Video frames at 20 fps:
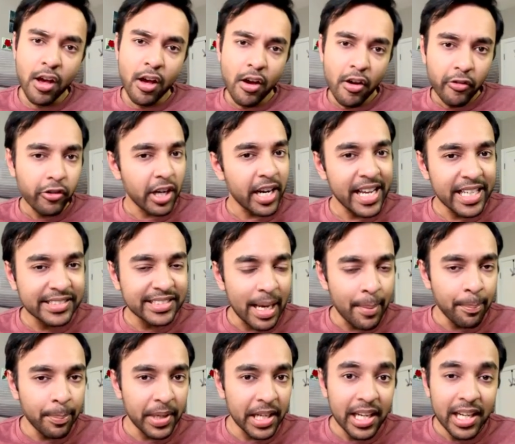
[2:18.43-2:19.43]
For
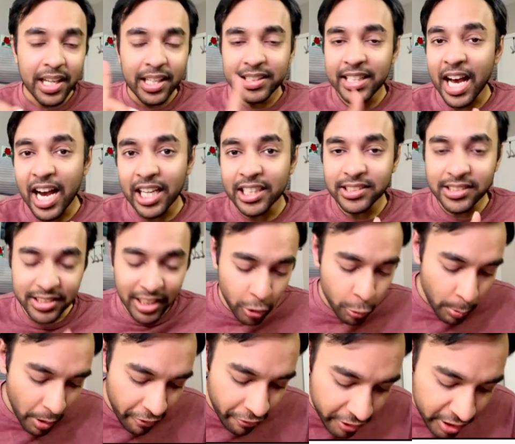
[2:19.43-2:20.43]
example, the answer to
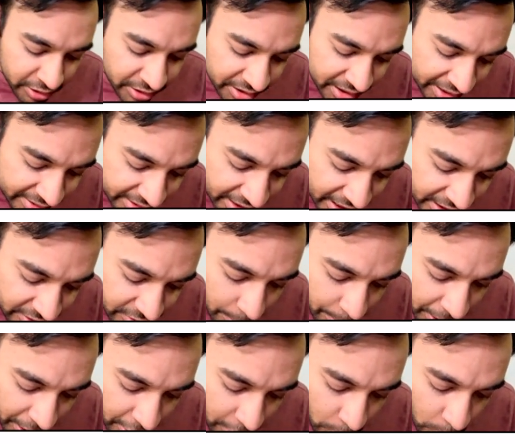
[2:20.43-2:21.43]
my first test case will
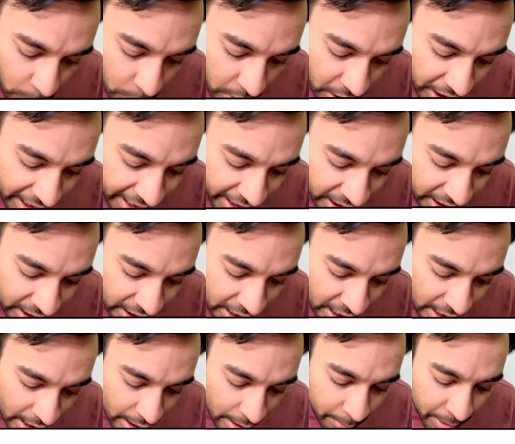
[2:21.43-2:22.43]
be true, correct?
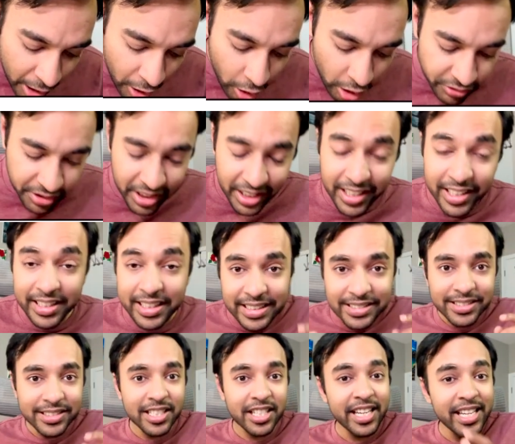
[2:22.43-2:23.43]
Because
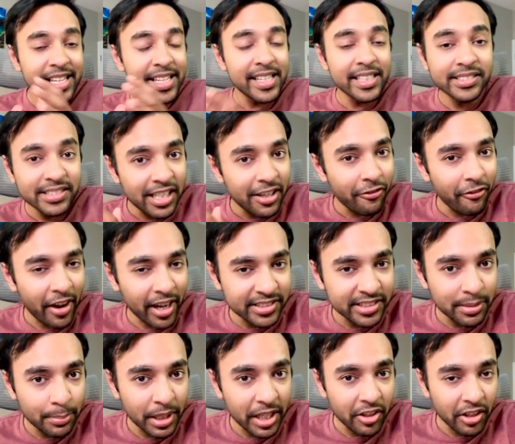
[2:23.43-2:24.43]
this tree is in fact
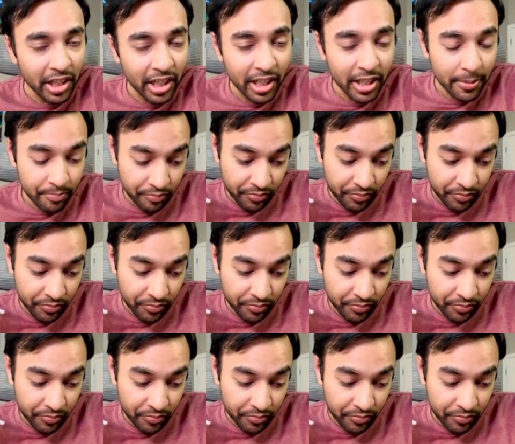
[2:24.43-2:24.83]
symmetric.